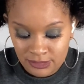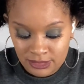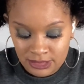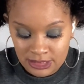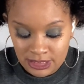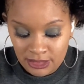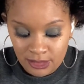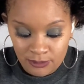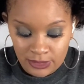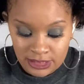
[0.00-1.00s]
Because now
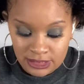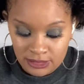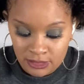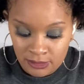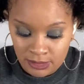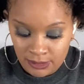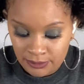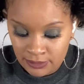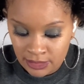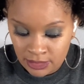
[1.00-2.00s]
I'm wasting all my
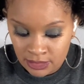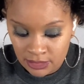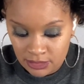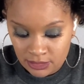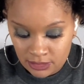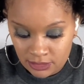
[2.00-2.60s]
product.